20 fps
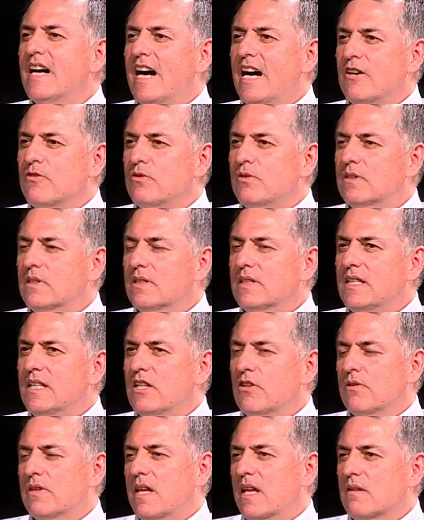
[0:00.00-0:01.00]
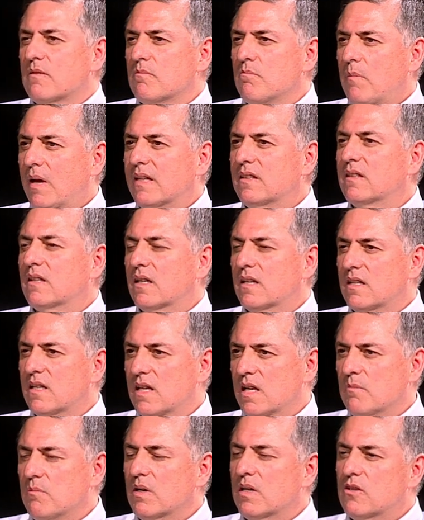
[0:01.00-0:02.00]
how you know that Mexican
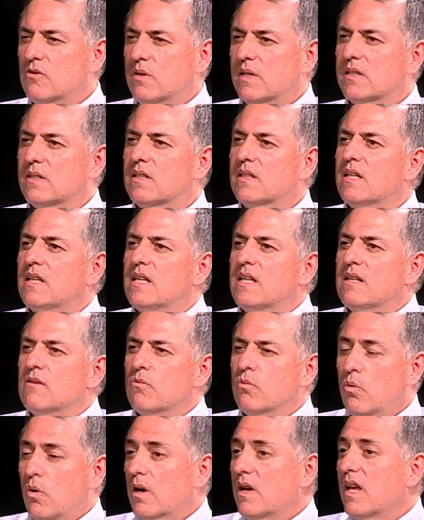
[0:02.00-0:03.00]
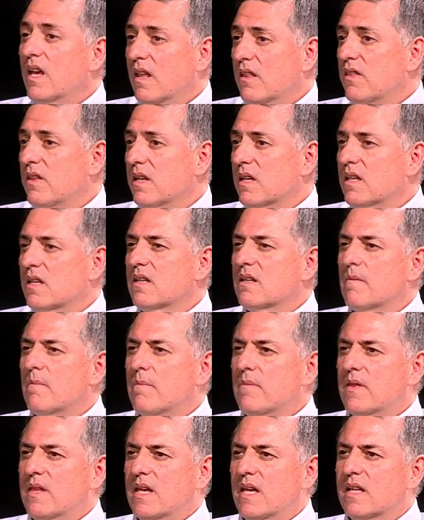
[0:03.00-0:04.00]
immigrant work ethic
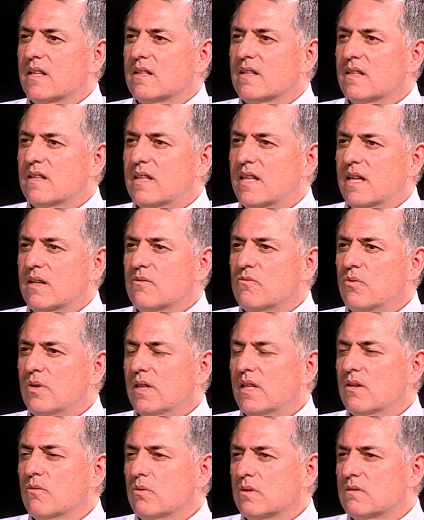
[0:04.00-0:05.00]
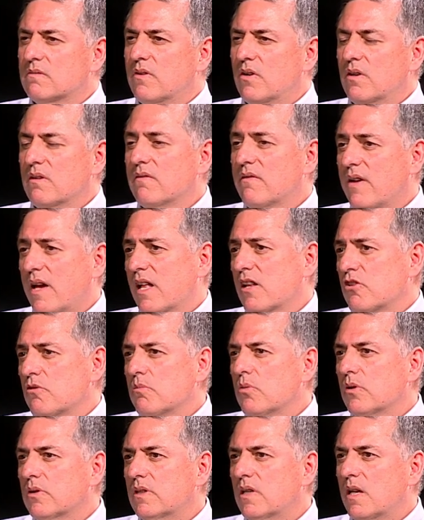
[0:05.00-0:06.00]
mm-hmm. that that really was very
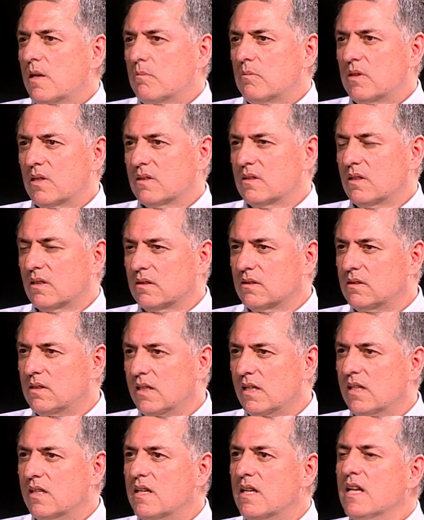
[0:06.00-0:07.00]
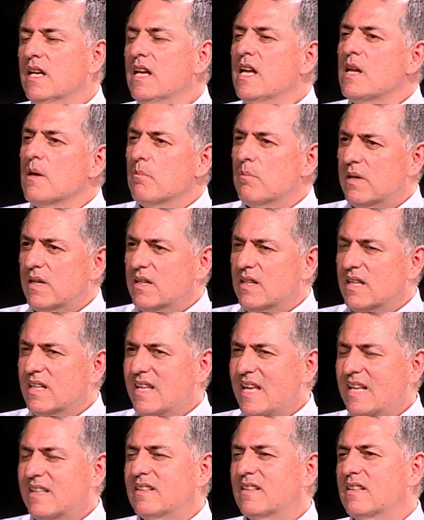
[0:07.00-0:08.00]
valuable to him to succeed. But
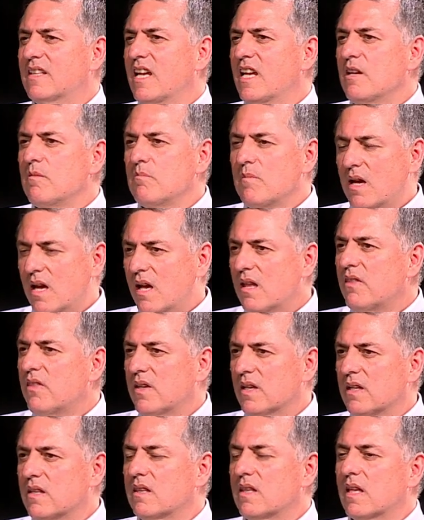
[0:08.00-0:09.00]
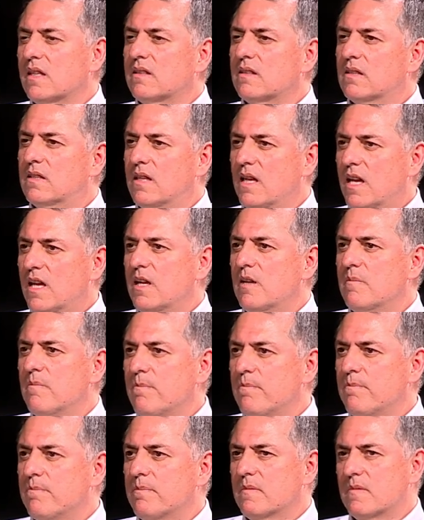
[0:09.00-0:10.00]
that same ethic, that
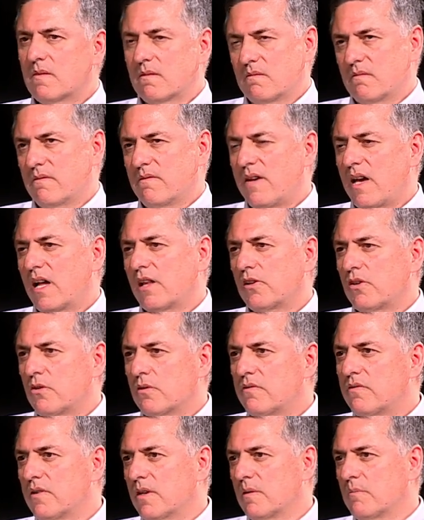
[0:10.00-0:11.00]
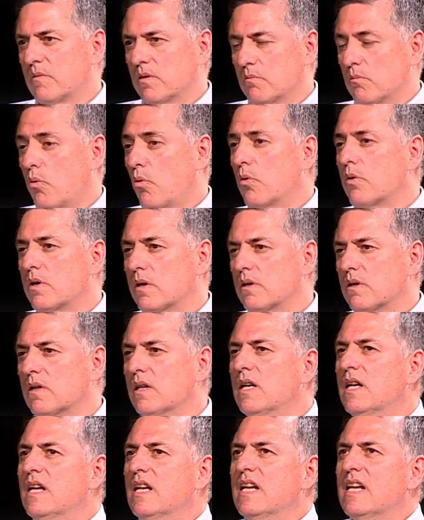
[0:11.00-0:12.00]
same value from the border
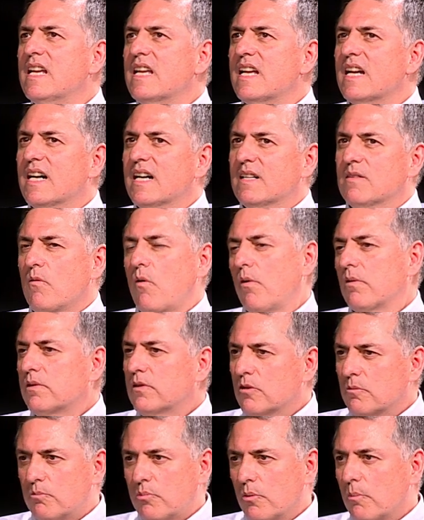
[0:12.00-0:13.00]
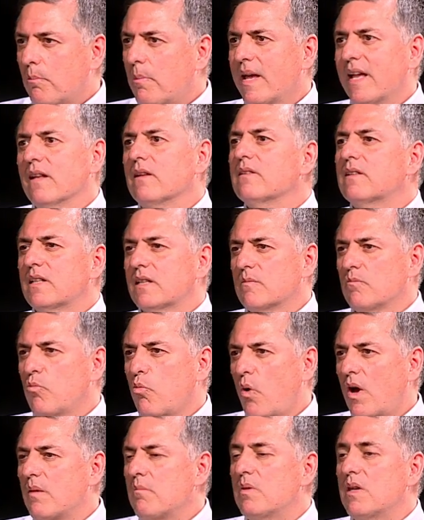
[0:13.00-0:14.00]
mm-hmm. uh, also propelled him
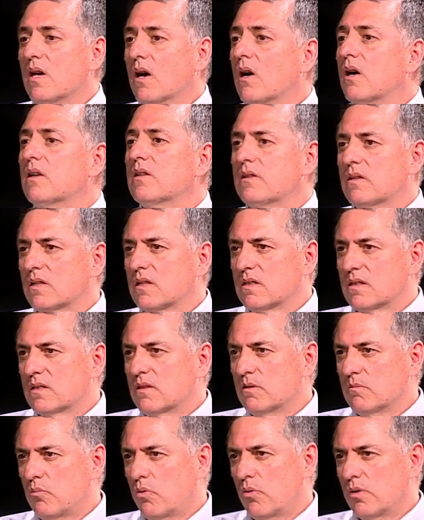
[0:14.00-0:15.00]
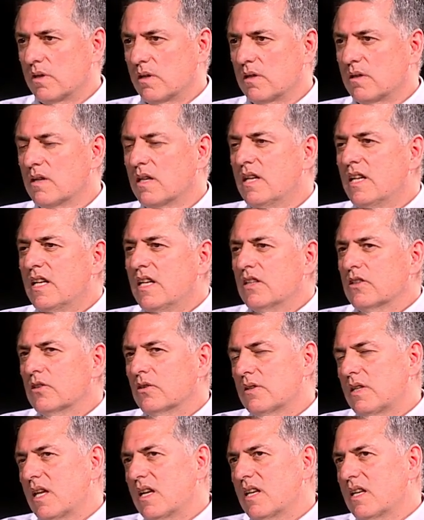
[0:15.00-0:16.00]
way beyond the border, so
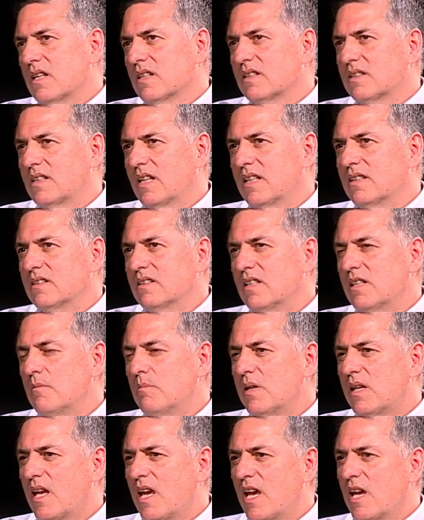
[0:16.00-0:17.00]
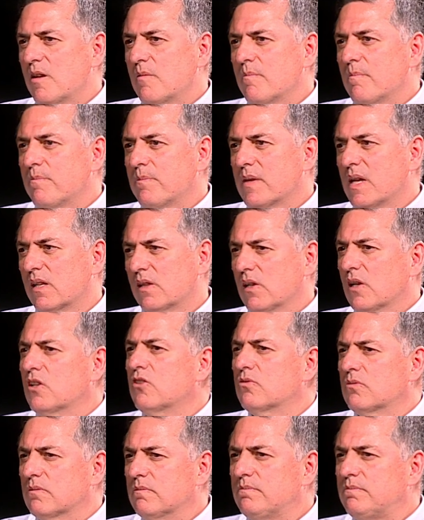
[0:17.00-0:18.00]
that in a sense he became
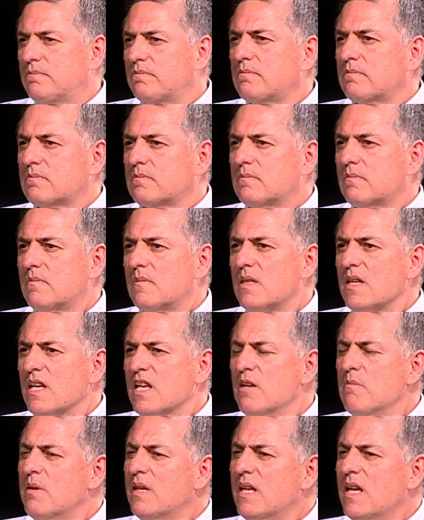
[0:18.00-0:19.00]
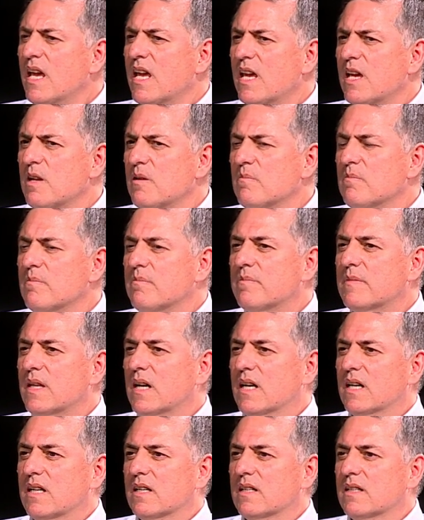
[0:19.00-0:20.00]
alone. Mm-hmm. He became
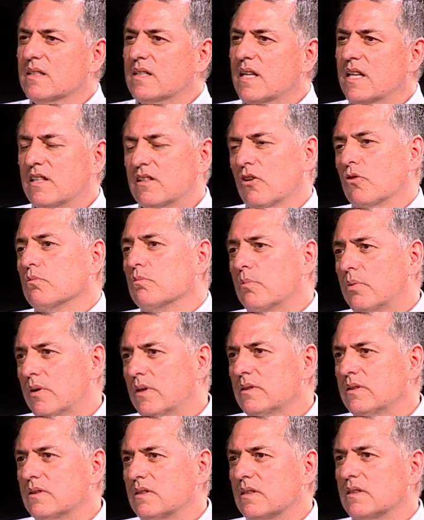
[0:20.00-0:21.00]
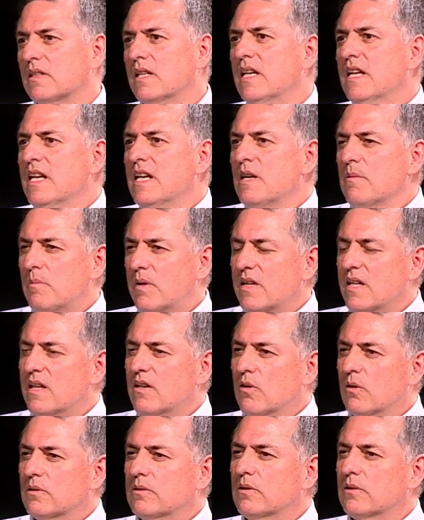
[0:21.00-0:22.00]
uh, his own person, but it
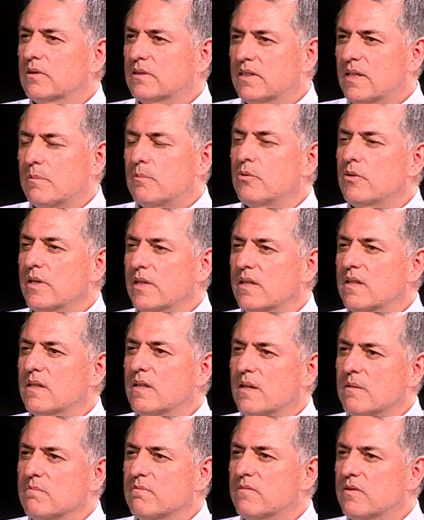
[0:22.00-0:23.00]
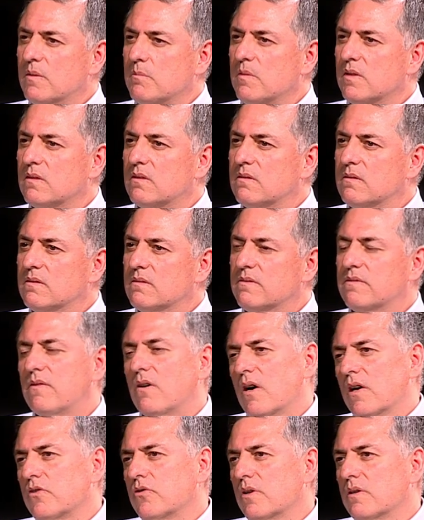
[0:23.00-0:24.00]
also separated him from his
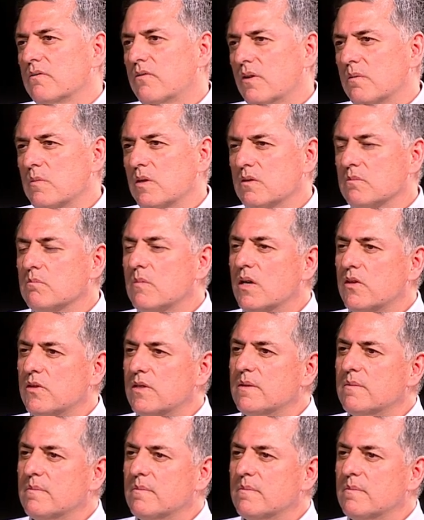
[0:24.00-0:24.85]
father and from his mother.